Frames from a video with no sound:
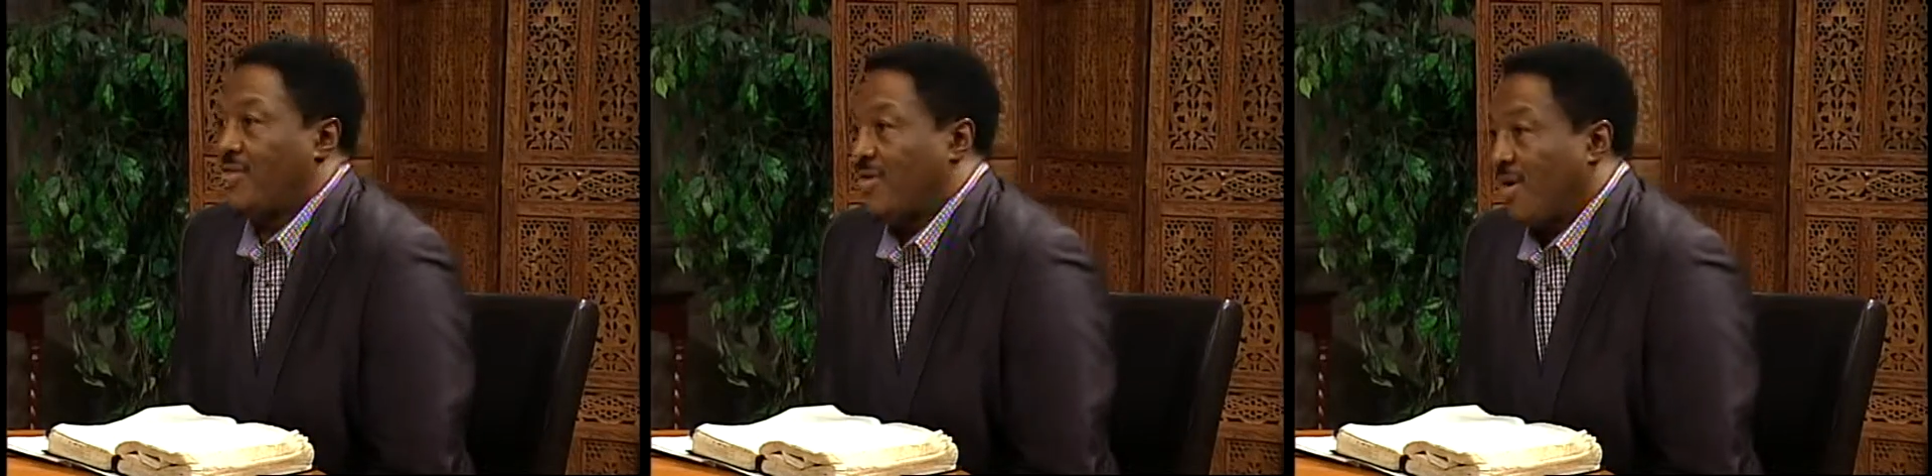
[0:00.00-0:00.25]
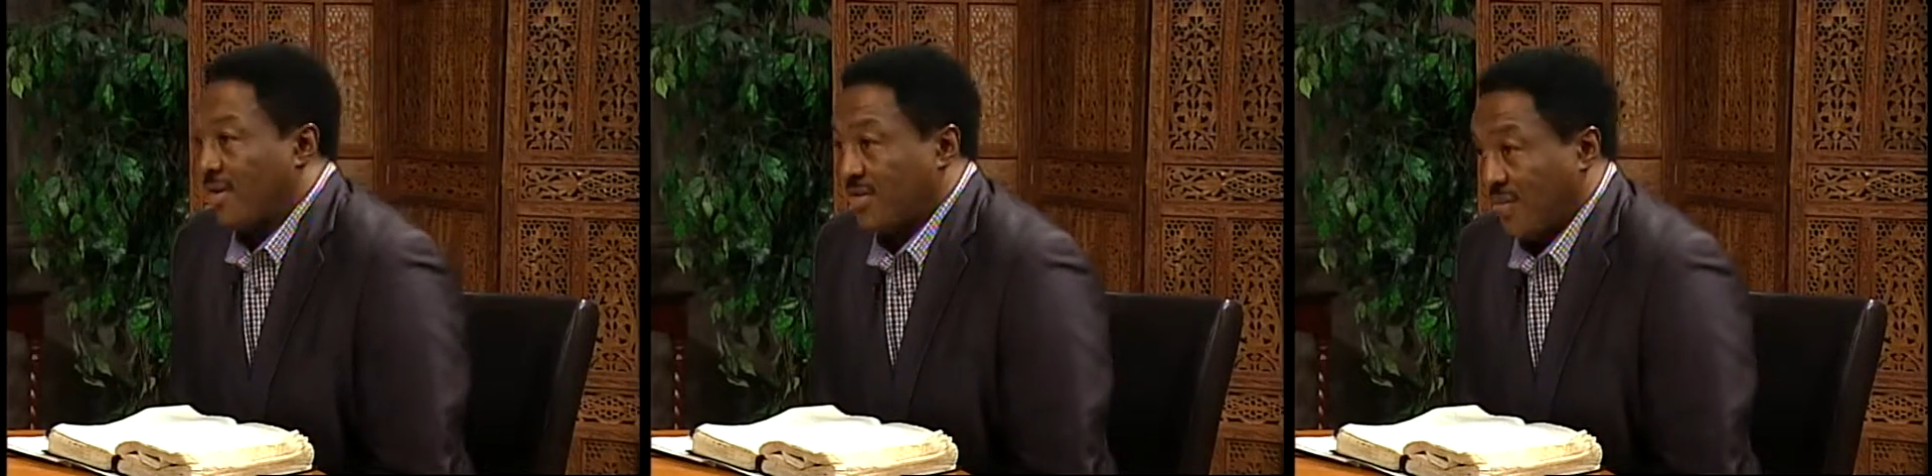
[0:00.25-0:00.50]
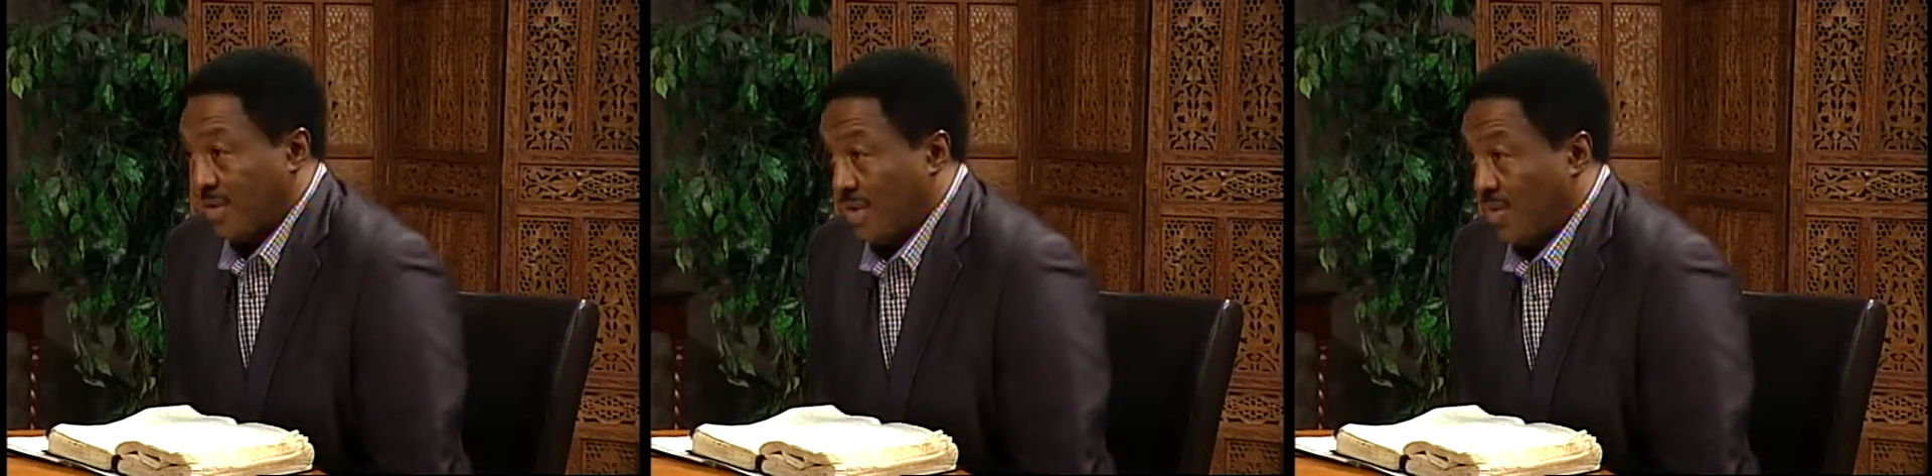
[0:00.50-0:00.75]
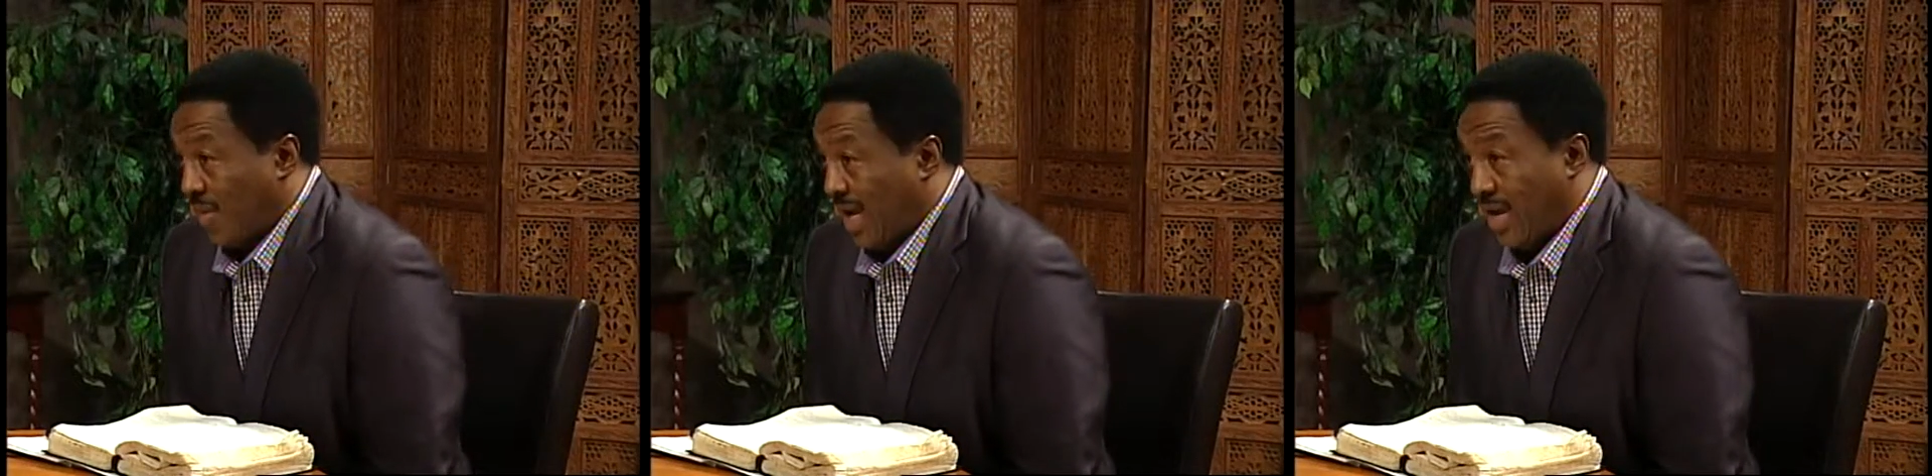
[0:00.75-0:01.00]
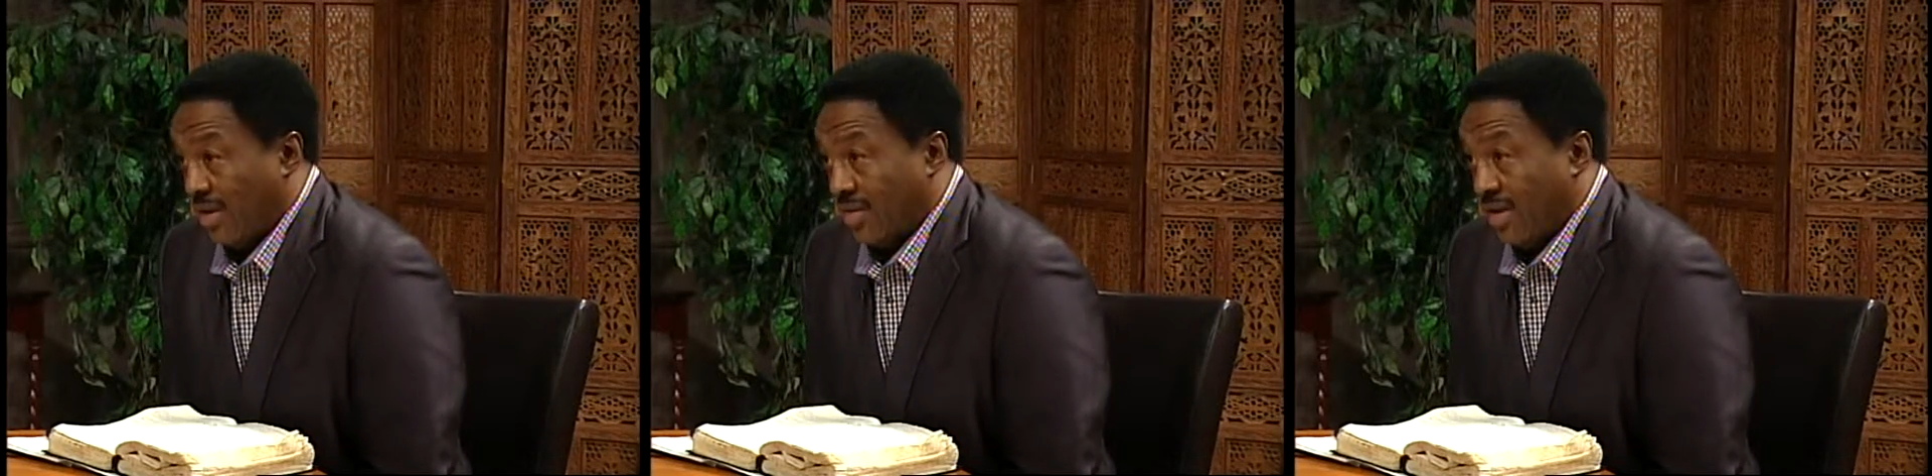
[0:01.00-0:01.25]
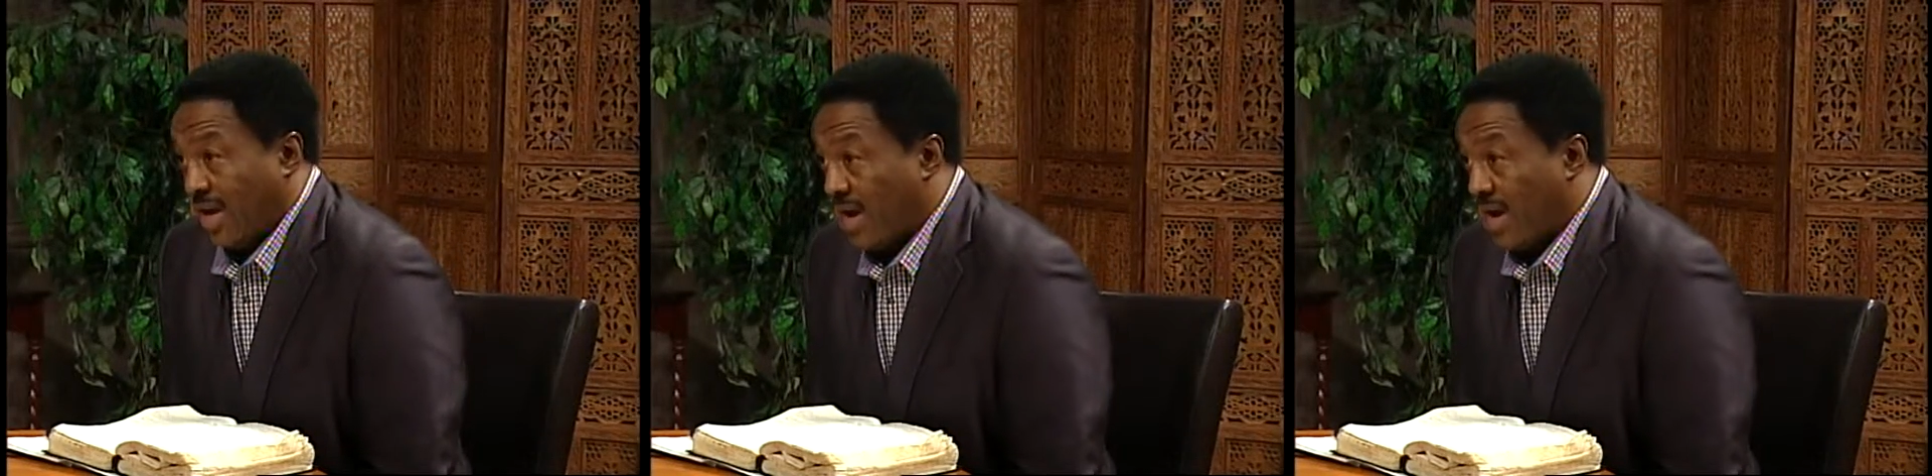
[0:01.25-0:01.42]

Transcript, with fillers: starts with the Creator.